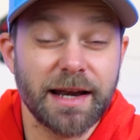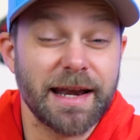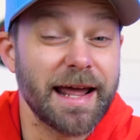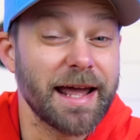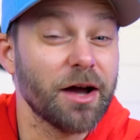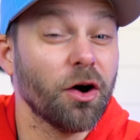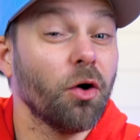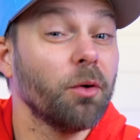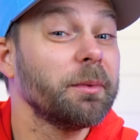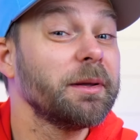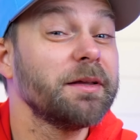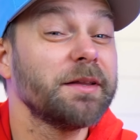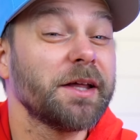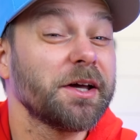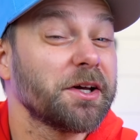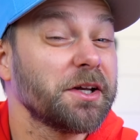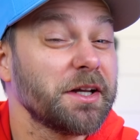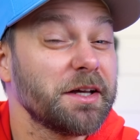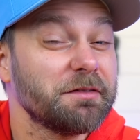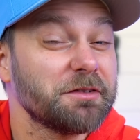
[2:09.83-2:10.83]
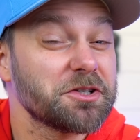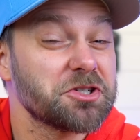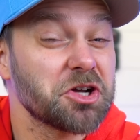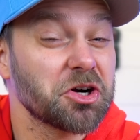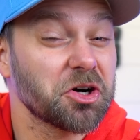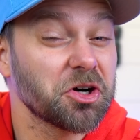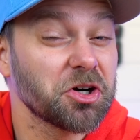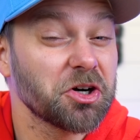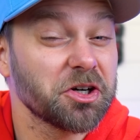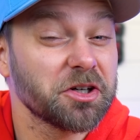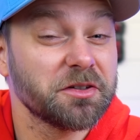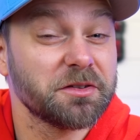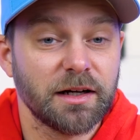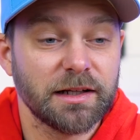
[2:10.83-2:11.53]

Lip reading: Naomi, they could even turn,